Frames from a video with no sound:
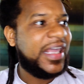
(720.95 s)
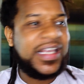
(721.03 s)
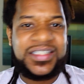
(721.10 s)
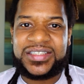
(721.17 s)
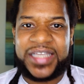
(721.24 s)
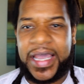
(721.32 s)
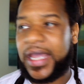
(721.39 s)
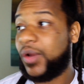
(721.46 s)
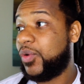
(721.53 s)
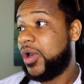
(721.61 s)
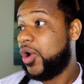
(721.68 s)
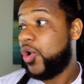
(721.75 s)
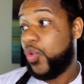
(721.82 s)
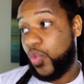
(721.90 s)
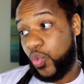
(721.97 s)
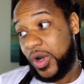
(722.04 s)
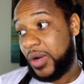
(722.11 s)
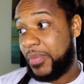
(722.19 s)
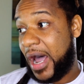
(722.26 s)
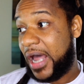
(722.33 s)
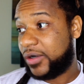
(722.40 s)
And he said,
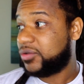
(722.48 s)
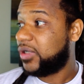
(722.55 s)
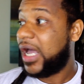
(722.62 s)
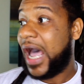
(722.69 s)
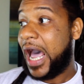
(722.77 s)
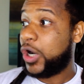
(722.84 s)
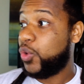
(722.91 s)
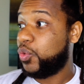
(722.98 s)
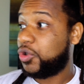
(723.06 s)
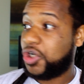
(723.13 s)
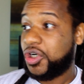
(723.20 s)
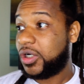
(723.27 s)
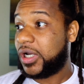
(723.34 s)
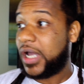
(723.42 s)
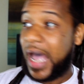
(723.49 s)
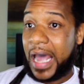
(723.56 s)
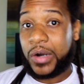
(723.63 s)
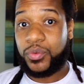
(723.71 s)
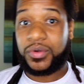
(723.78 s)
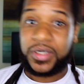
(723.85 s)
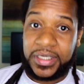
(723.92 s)
what about I don't cook,
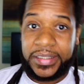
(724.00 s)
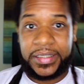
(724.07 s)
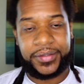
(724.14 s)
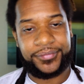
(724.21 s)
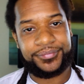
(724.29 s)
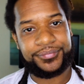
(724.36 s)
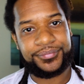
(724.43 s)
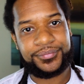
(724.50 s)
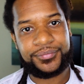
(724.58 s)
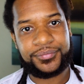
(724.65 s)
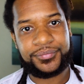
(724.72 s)
I don't clean?